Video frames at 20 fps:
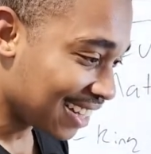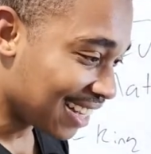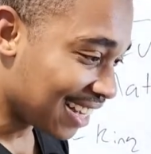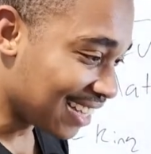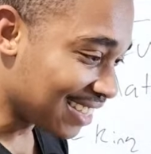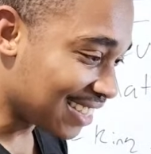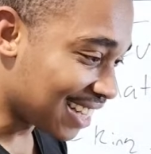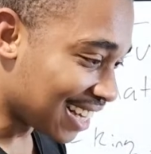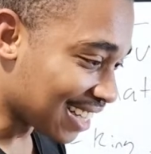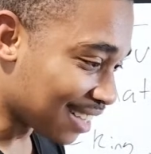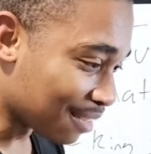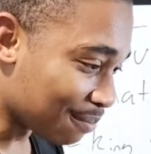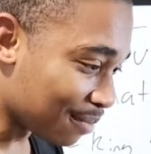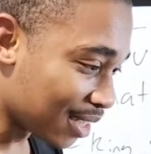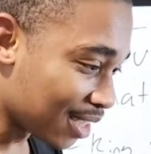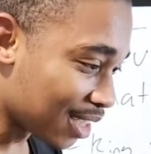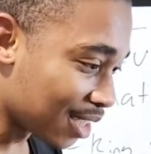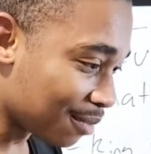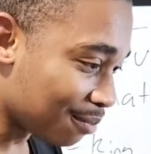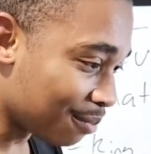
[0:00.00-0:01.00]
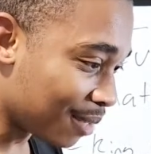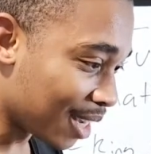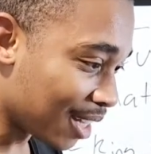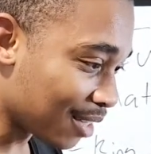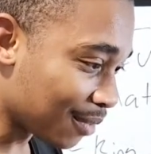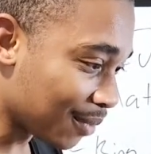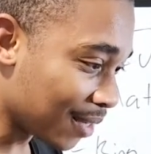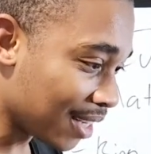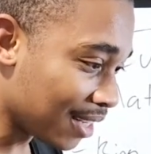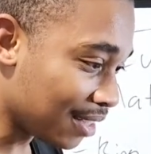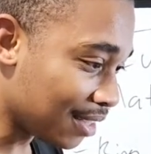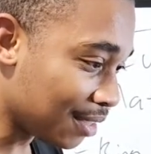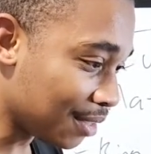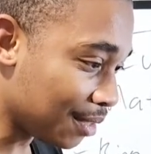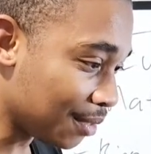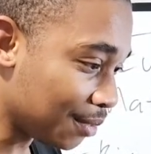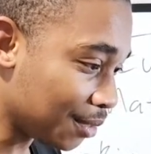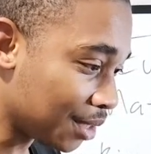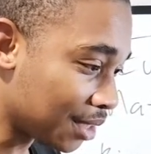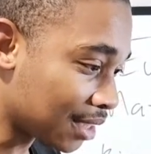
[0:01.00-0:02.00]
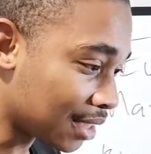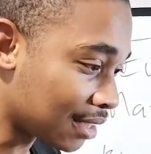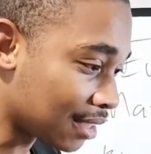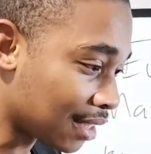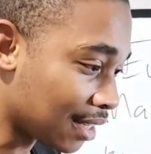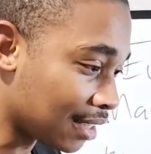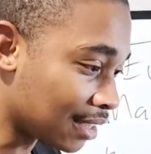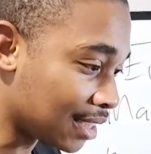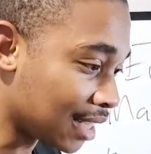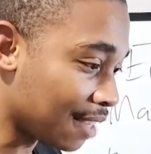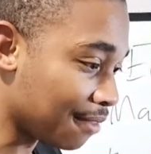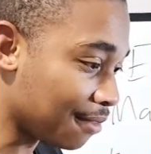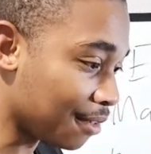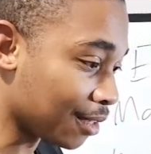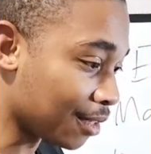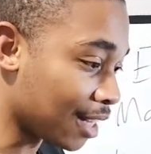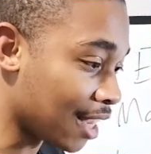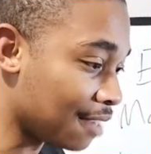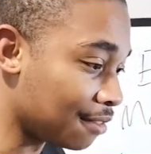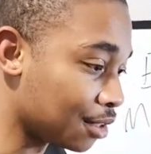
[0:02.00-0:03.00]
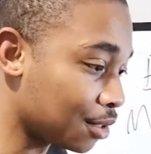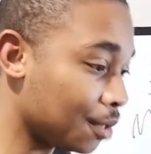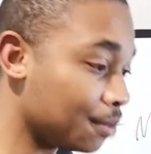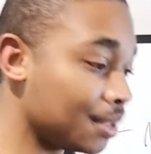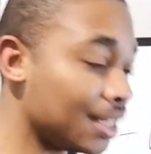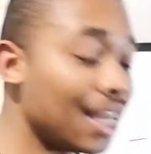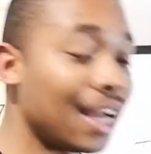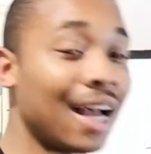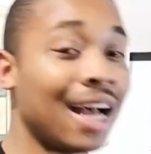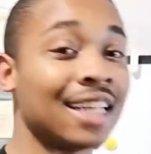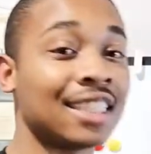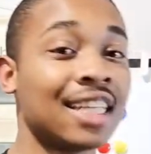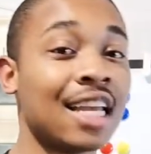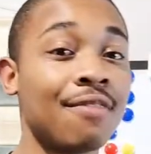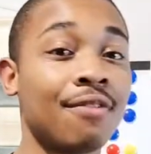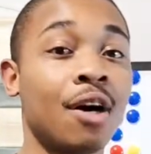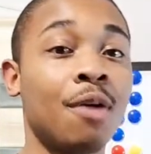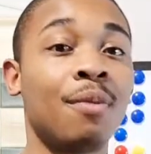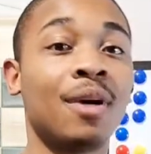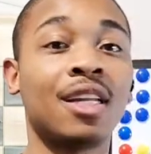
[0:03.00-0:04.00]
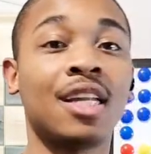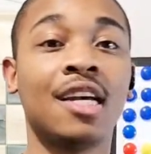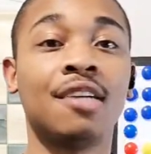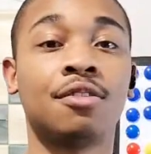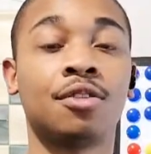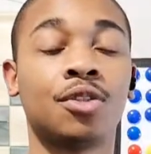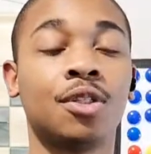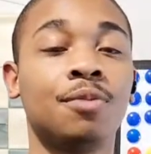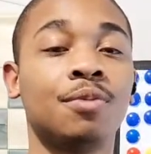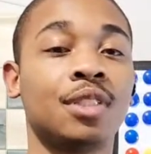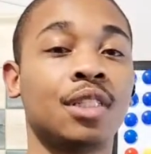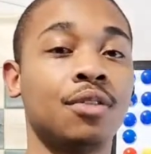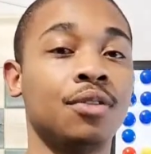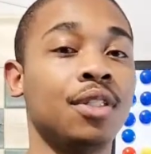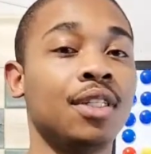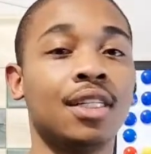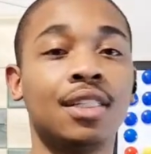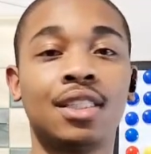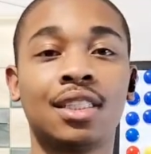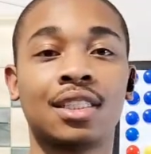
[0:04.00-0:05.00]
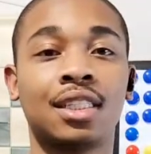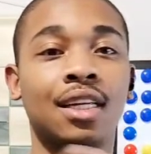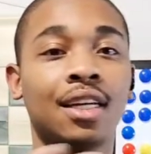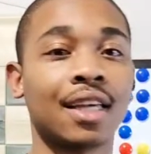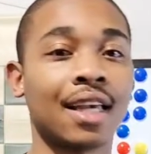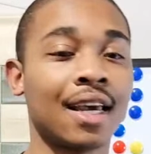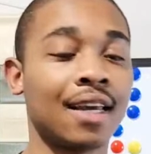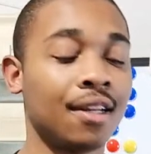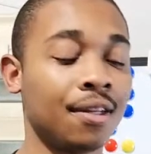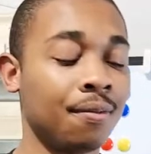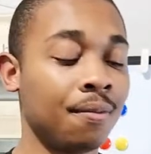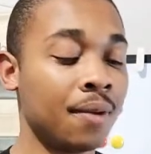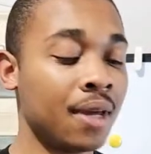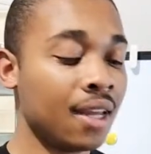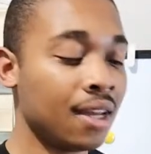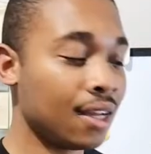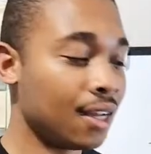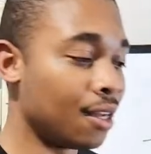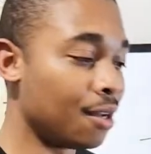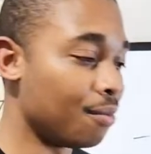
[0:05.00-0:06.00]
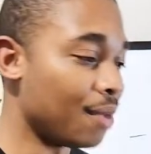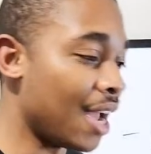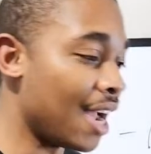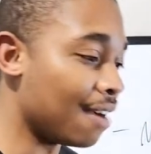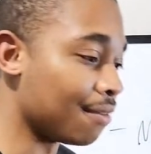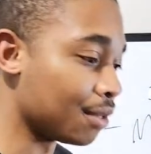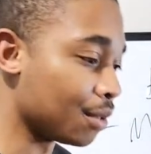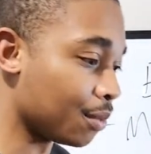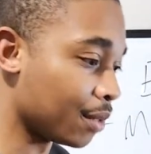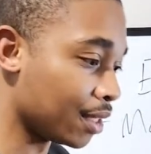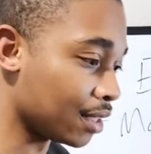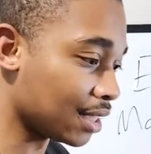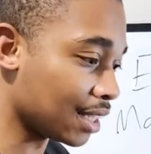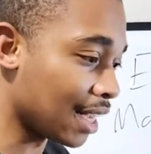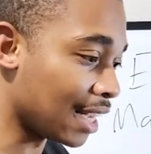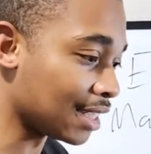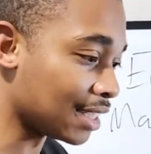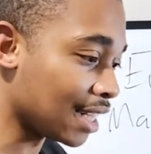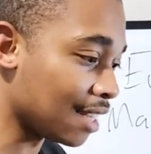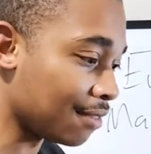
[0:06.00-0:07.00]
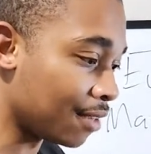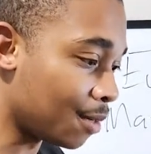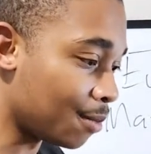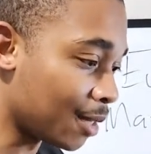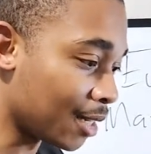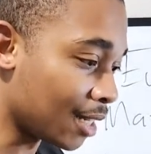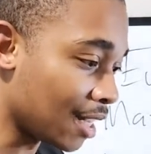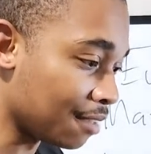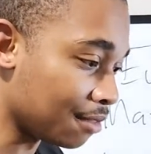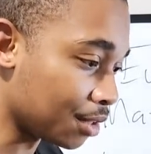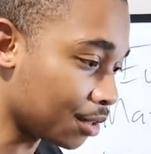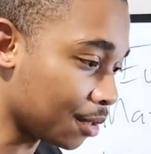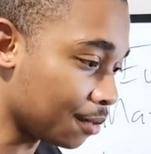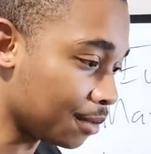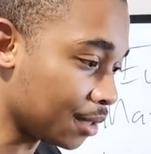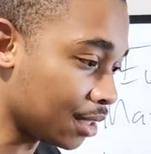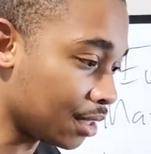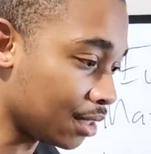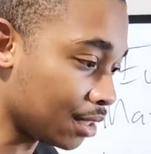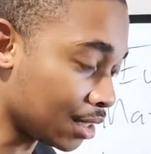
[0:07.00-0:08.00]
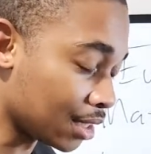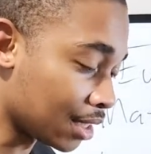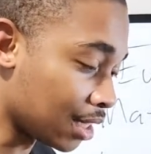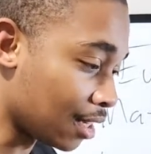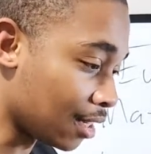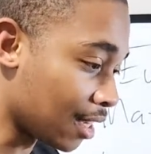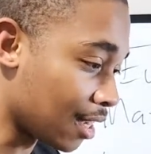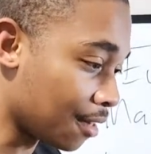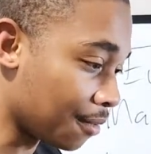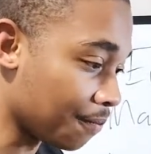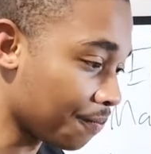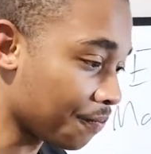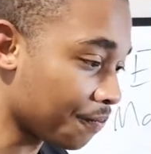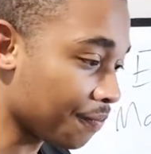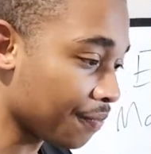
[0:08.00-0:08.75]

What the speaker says: Attack the bishop. By the way, do you save your live streams? Yeah, I save all my live streams, so you can just look at them afterwards. I save all my live streams. You can just look at them.